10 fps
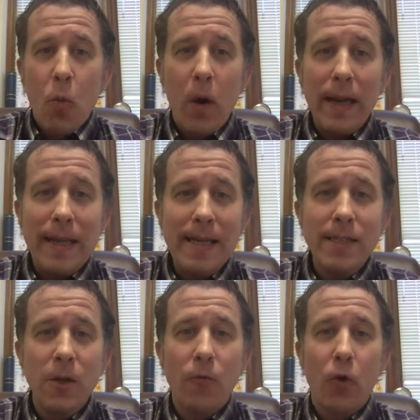What
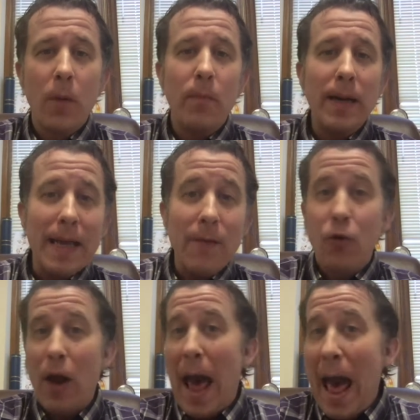is it for a
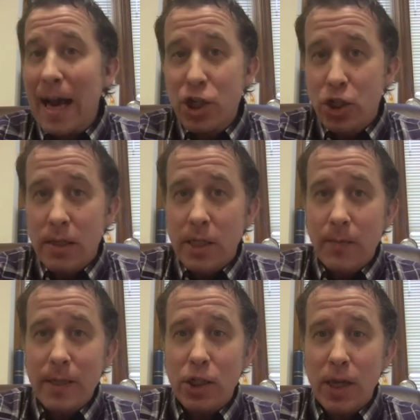belief or action
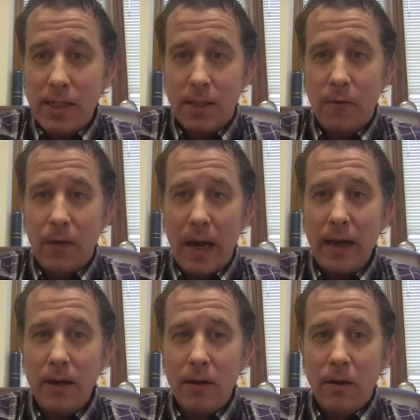to be
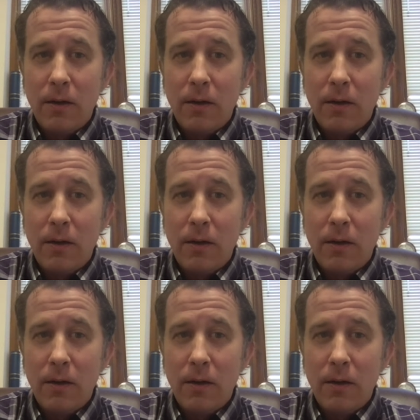justified?